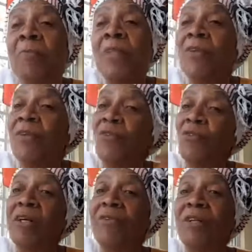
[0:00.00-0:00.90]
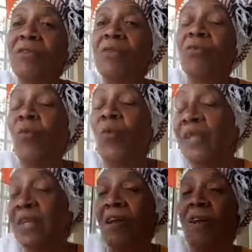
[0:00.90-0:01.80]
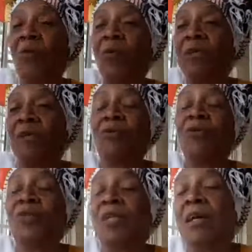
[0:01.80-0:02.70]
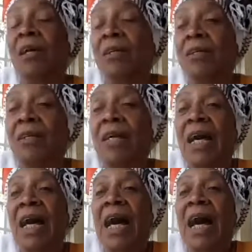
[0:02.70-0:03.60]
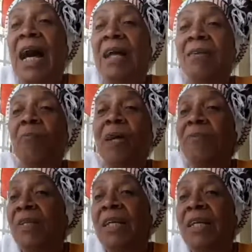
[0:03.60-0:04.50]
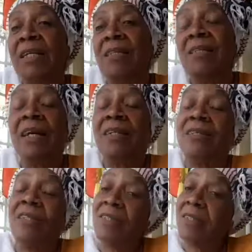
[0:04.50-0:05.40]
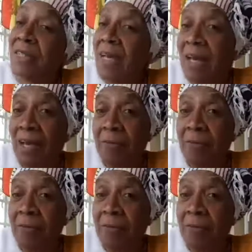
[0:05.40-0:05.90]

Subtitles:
The 3 of us went along with the crew to London. And Beverly and I decided to stay.